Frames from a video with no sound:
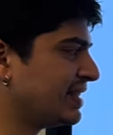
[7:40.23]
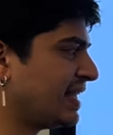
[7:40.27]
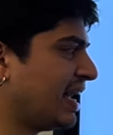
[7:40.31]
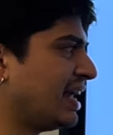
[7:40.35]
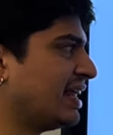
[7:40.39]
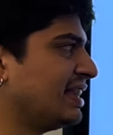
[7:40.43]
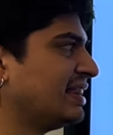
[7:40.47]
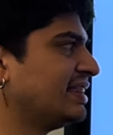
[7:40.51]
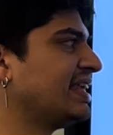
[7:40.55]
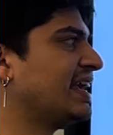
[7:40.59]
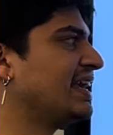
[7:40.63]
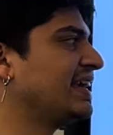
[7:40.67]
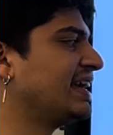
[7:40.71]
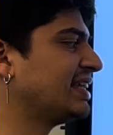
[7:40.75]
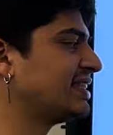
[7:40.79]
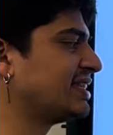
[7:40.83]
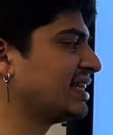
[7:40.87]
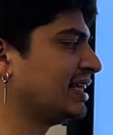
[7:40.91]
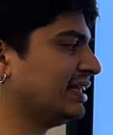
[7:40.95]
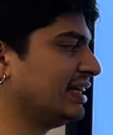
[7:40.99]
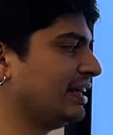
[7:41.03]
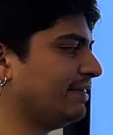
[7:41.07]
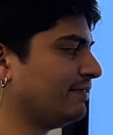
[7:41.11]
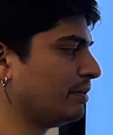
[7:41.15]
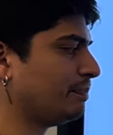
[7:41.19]
that they get to
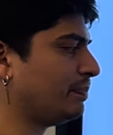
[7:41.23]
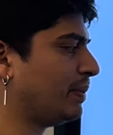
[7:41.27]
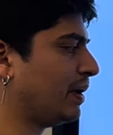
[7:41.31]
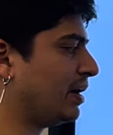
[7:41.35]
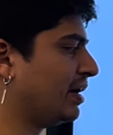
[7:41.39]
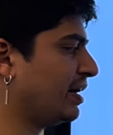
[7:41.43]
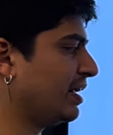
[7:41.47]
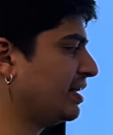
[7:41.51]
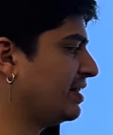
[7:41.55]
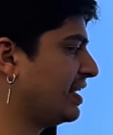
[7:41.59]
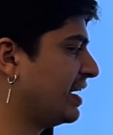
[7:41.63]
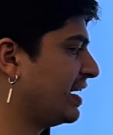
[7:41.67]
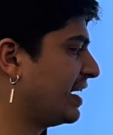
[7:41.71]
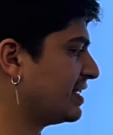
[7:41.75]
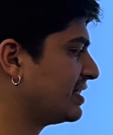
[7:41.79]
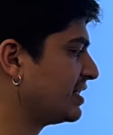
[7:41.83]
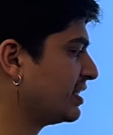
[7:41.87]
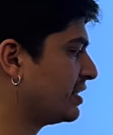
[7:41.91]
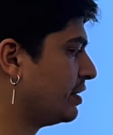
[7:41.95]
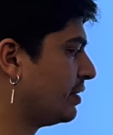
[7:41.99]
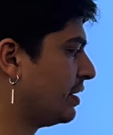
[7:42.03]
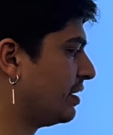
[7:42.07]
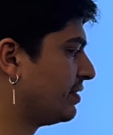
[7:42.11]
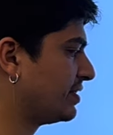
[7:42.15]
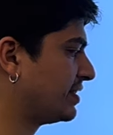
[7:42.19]
leave the party, they get to
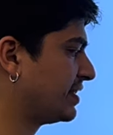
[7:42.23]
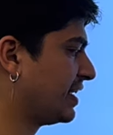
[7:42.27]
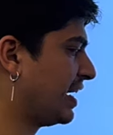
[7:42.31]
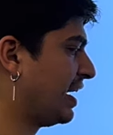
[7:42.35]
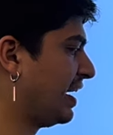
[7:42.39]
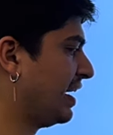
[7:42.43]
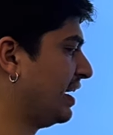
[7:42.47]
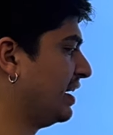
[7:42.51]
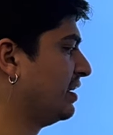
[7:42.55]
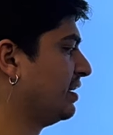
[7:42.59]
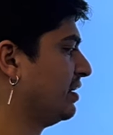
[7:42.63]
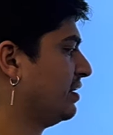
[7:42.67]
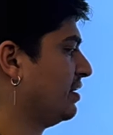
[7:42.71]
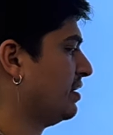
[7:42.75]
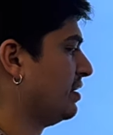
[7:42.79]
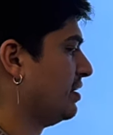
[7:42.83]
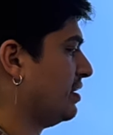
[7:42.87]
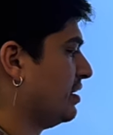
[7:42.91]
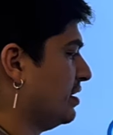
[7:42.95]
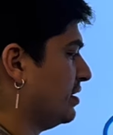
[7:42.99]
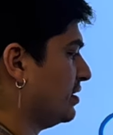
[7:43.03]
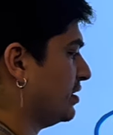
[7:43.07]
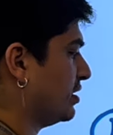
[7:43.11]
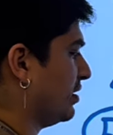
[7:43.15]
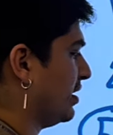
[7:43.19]
go outside.
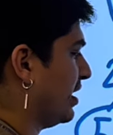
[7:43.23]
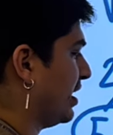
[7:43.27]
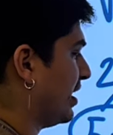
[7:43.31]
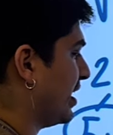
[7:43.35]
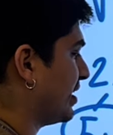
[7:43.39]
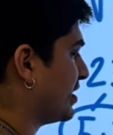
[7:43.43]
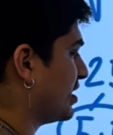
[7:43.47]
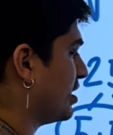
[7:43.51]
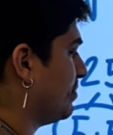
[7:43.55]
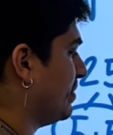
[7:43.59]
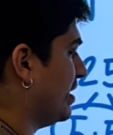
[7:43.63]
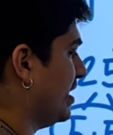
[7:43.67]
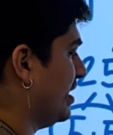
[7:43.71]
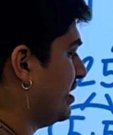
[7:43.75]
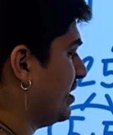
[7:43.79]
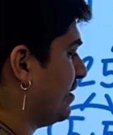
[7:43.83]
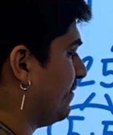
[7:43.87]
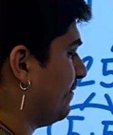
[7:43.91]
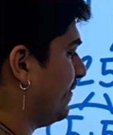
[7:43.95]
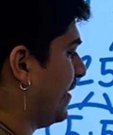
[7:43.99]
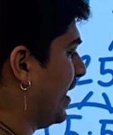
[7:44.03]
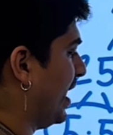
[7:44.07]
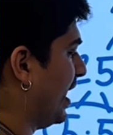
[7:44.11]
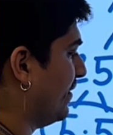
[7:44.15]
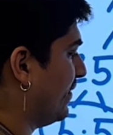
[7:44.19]
So they got to meet the
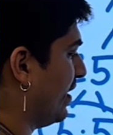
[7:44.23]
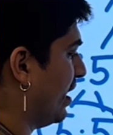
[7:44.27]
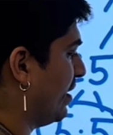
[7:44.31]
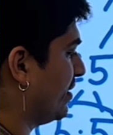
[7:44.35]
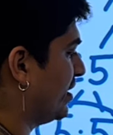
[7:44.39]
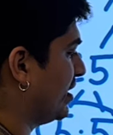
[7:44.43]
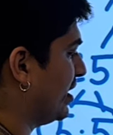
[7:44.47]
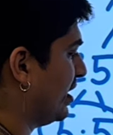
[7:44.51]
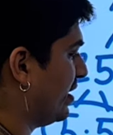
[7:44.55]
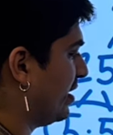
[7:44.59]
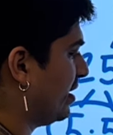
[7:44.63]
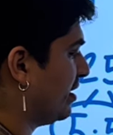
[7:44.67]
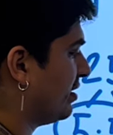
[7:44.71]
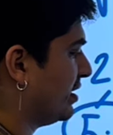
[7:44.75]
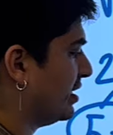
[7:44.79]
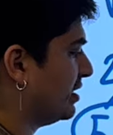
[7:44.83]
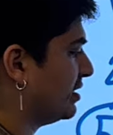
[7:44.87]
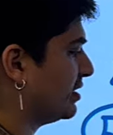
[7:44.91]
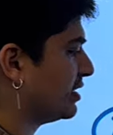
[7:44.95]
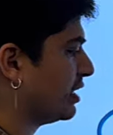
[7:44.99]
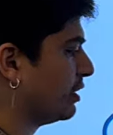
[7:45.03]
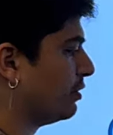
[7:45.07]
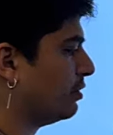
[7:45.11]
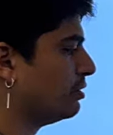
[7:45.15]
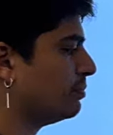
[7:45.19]
5 out here, and
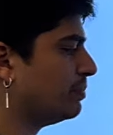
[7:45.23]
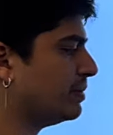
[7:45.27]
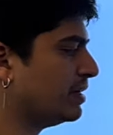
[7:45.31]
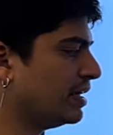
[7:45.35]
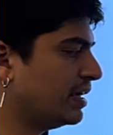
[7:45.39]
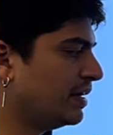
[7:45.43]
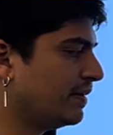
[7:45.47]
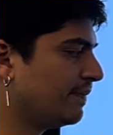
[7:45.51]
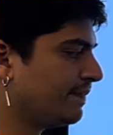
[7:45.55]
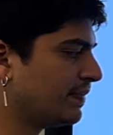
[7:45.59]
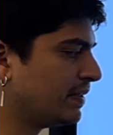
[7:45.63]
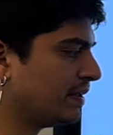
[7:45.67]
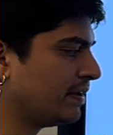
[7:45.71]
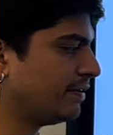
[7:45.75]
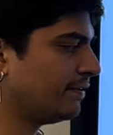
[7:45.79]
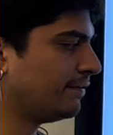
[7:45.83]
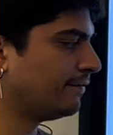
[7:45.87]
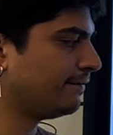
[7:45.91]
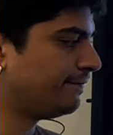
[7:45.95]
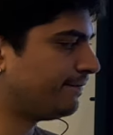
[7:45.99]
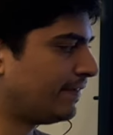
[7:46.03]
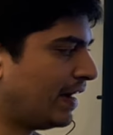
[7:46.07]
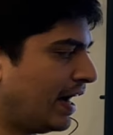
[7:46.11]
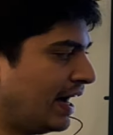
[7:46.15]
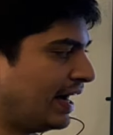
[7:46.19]
so it would be
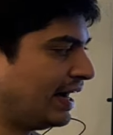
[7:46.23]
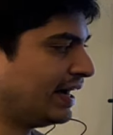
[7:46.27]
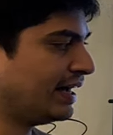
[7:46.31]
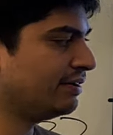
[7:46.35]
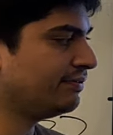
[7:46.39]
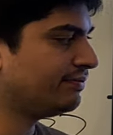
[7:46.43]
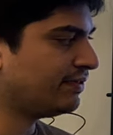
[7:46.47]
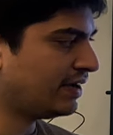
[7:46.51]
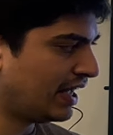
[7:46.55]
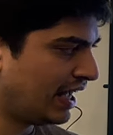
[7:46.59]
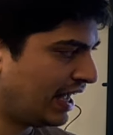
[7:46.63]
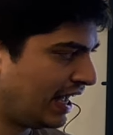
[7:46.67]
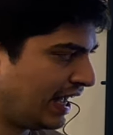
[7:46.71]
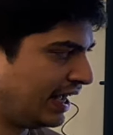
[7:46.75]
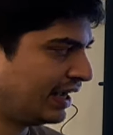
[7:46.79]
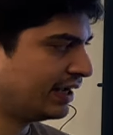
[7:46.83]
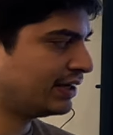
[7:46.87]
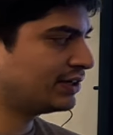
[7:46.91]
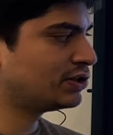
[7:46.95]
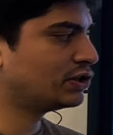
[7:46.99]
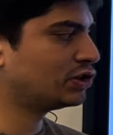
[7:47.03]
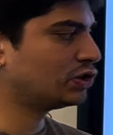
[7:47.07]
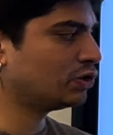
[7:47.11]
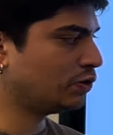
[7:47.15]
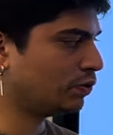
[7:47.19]

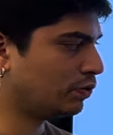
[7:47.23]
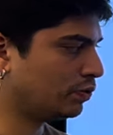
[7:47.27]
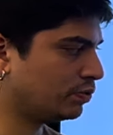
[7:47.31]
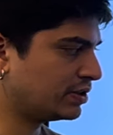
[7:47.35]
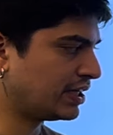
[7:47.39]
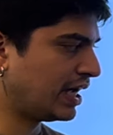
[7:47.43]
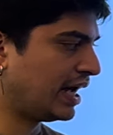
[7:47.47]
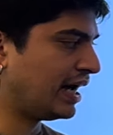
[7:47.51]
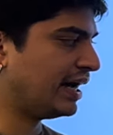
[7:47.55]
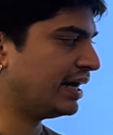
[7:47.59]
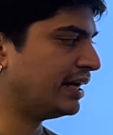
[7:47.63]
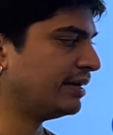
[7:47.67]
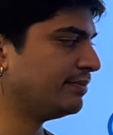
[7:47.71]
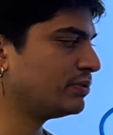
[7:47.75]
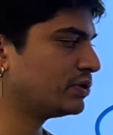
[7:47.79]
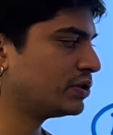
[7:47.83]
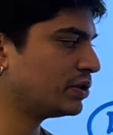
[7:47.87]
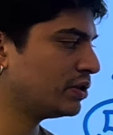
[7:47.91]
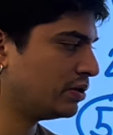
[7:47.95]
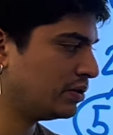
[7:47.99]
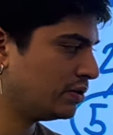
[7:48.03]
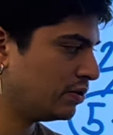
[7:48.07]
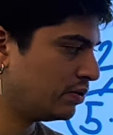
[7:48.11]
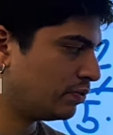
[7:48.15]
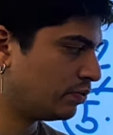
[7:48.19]
5x times
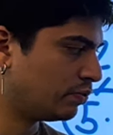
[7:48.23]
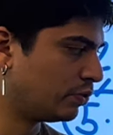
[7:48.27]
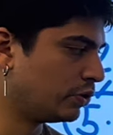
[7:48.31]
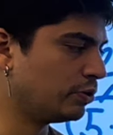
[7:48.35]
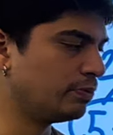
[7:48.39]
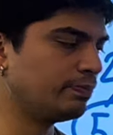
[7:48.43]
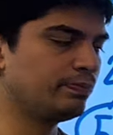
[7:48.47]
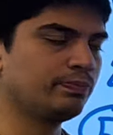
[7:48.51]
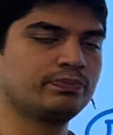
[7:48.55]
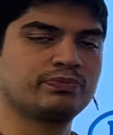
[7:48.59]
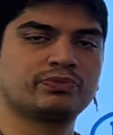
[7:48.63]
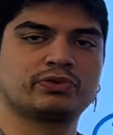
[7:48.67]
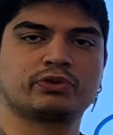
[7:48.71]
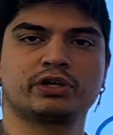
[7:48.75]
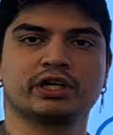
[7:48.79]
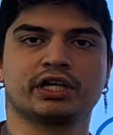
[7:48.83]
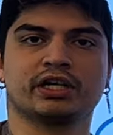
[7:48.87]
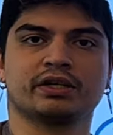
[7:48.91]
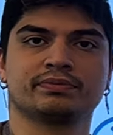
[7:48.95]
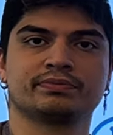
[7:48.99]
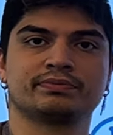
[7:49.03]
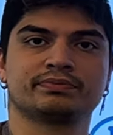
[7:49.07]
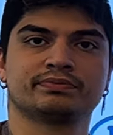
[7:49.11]
root 3.